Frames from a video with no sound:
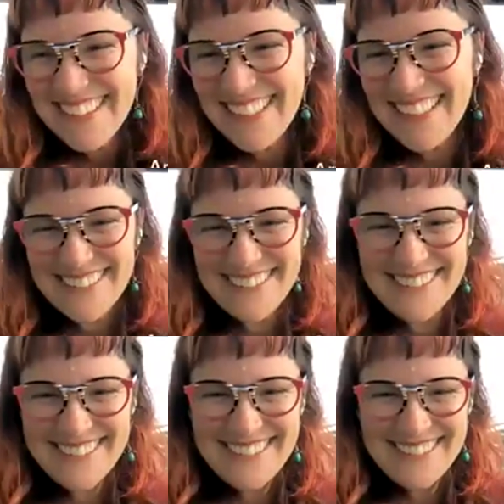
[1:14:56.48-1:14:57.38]
Yeah.
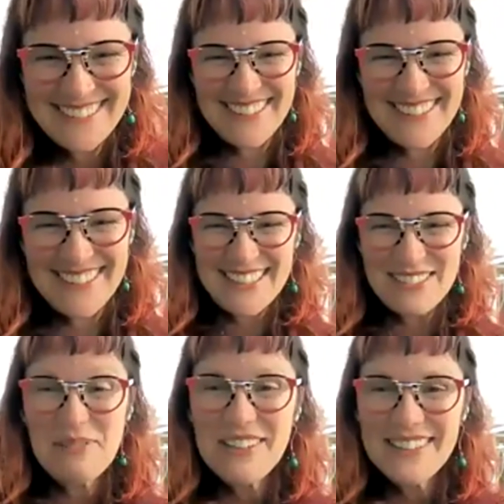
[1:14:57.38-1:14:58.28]

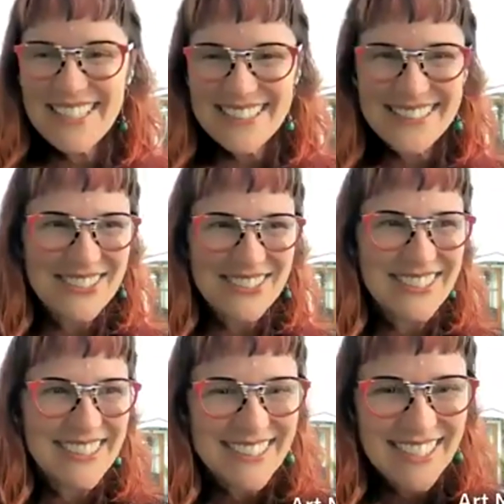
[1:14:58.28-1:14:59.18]
Great. Pauline,
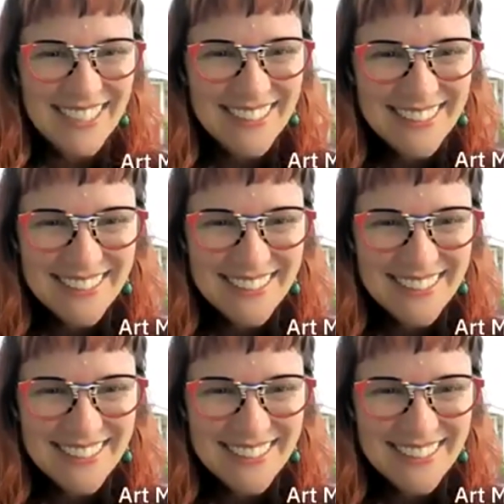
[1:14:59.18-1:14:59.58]
sure. Yeah.